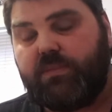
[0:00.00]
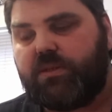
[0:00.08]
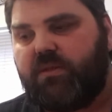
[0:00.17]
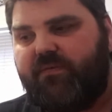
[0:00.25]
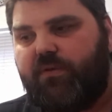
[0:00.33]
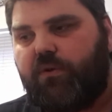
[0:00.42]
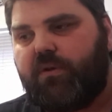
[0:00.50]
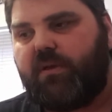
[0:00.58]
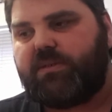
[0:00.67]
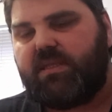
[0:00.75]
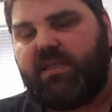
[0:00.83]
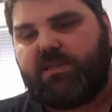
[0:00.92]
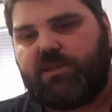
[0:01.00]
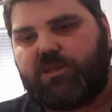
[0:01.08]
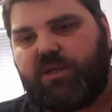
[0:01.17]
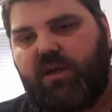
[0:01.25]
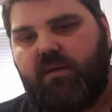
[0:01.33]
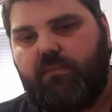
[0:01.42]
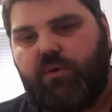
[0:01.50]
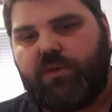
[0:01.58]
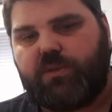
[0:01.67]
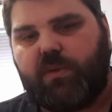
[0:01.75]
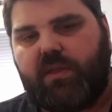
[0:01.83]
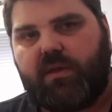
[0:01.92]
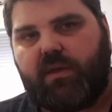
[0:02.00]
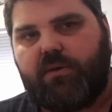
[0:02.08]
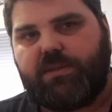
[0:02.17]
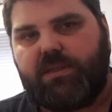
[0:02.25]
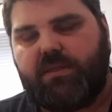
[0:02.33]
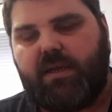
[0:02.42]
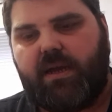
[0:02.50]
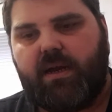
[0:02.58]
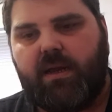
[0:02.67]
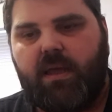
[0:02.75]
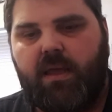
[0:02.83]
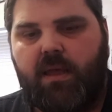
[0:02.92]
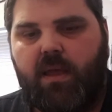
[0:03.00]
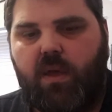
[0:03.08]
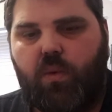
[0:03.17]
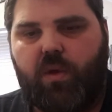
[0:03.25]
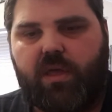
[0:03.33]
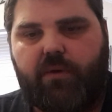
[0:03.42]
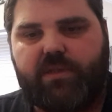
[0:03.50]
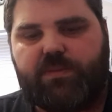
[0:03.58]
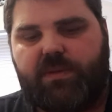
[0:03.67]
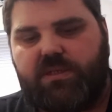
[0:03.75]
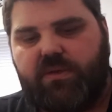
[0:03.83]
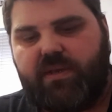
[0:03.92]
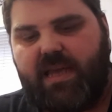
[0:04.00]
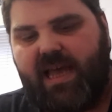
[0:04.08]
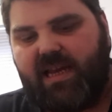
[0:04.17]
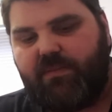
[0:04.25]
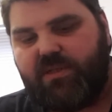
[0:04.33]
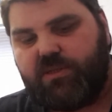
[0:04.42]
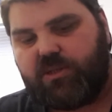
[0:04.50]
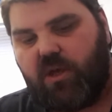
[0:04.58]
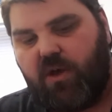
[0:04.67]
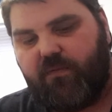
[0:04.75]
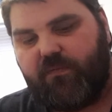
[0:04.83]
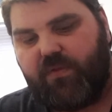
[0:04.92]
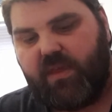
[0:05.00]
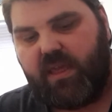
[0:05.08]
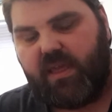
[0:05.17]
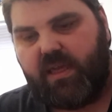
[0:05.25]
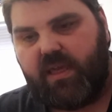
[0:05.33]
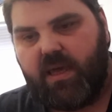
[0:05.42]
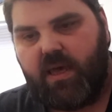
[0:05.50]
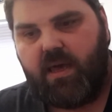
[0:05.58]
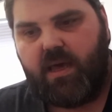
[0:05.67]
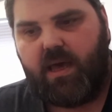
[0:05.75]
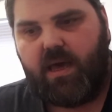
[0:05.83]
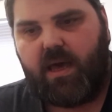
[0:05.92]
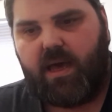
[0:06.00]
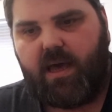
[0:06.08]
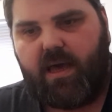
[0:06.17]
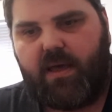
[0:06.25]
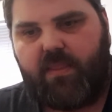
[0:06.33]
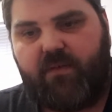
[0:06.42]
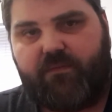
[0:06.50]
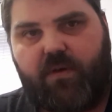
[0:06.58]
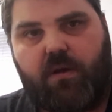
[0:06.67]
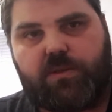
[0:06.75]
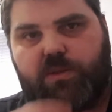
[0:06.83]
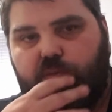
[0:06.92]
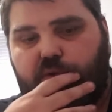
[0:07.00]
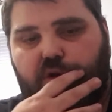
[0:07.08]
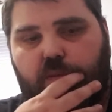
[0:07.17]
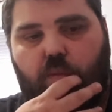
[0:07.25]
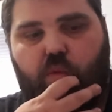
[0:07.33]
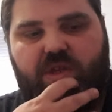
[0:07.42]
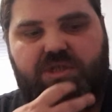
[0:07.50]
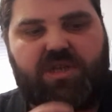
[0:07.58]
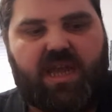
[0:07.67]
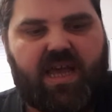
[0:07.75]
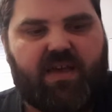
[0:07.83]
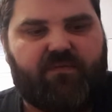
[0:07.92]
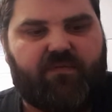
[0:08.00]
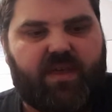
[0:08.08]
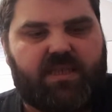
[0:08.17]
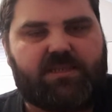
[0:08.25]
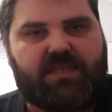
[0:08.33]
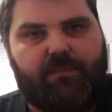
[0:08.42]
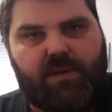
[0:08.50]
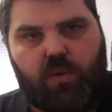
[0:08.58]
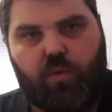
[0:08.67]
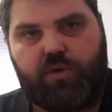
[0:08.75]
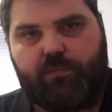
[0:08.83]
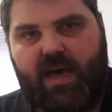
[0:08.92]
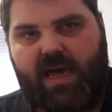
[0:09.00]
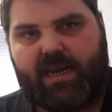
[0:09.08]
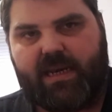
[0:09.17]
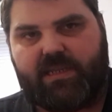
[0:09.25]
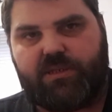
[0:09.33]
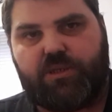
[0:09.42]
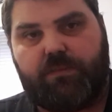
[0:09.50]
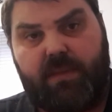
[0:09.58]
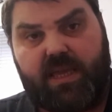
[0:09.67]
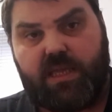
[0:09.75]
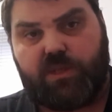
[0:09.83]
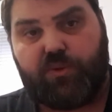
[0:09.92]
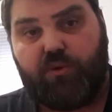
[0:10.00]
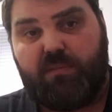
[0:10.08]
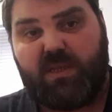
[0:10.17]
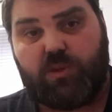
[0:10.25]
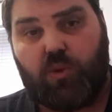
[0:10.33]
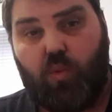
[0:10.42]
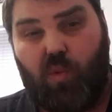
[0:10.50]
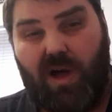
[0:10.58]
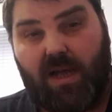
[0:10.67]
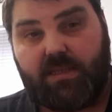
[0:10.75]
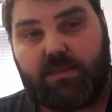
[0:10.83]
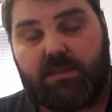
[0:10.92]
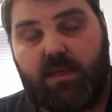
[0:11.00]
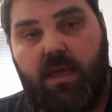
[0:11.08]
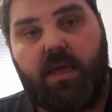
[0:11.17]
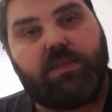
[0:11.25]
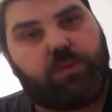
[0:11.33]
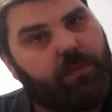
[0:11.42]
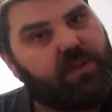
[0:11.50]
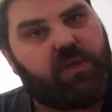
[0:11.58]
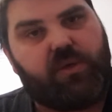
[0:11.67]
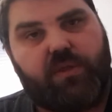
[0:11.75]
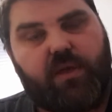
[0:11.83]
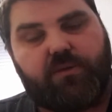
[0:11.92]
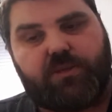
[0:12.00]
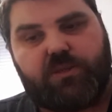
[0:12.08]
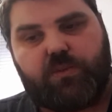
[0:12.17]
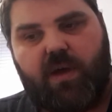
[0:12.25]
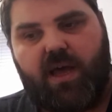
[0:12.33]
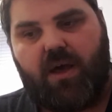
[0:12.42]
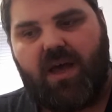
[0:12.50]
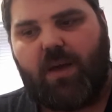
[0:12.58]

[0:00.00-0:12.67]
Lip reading: So the floor goes in. There's a skirting board as well that goes in there. We're going to be doing elements of the frozen room, which have a similar wood paneling to Mickey's room, but it's all white. So we'll be doing those as well.